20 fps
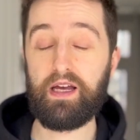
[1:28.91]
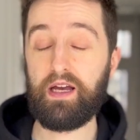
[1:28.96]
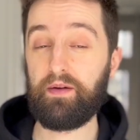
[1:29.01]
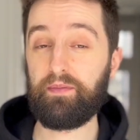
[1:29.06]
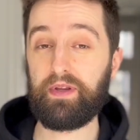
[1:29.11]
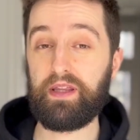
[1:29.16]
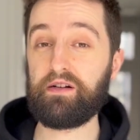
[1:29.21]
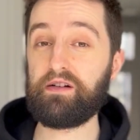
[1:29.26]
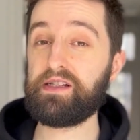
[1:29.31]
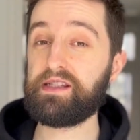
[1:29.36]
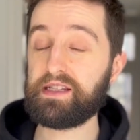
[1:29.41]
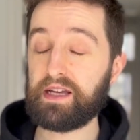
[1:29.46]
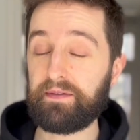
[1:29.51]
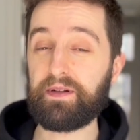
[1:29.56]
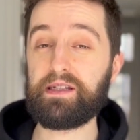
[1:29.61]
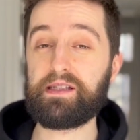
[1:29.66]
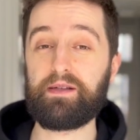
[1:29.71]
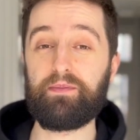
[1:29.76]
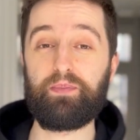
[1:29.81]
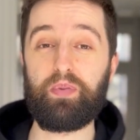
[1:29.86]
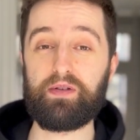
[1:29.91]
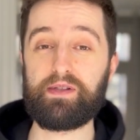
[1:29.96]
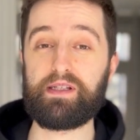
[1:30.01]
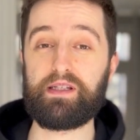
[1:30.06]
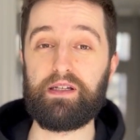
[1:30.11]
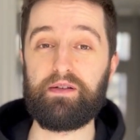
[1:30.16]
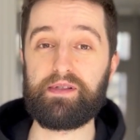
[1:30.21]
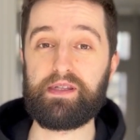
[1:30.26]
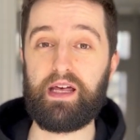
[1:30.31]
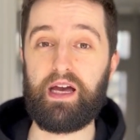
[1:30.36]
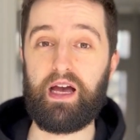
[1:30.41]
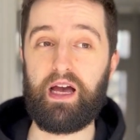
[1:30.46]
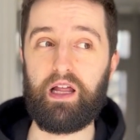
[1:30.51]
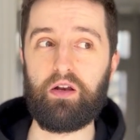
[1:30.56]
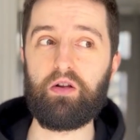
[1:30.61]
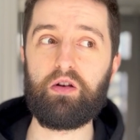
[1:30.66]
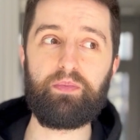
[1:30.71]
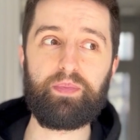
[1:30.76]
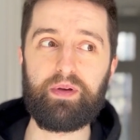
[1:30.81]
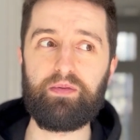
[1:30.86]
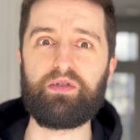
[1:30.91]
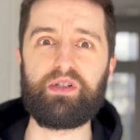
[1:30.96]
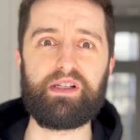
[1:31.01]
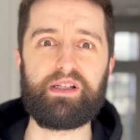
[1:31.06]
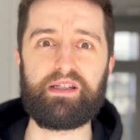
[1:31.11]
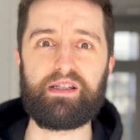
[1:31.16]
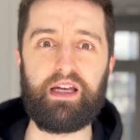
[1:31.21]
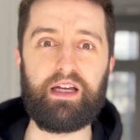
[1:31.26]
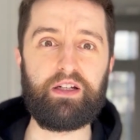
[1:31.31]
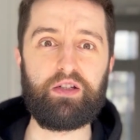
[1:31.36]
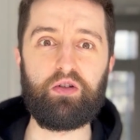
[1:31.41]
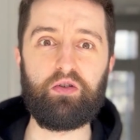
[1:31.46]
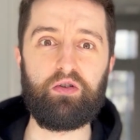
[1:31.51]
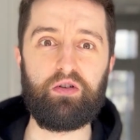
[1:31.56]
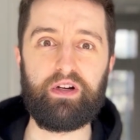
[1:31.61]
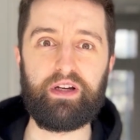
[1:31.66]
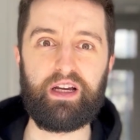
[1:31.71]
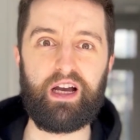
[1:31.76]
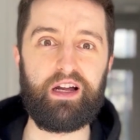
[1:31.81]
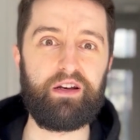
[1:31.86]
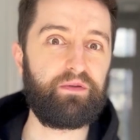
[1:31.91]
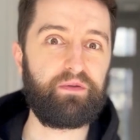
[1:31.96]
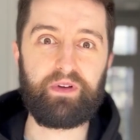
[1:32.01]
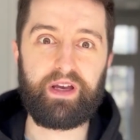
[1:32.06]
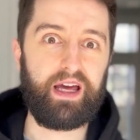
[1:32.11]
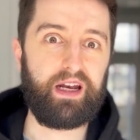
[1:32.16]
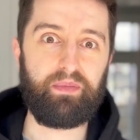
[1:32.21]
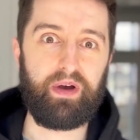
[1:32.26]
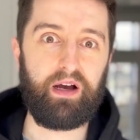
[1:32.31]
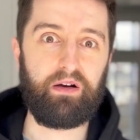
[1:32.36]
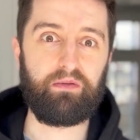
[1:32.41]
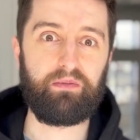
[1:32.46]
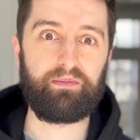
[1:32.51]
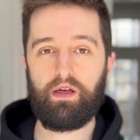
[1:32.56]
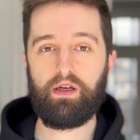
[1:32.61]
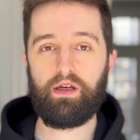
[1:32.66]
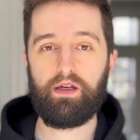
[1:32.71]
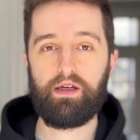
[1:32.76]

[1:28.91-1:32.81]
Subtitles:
But there is definitely some positives that a lot of people just ignore and kind of forget about.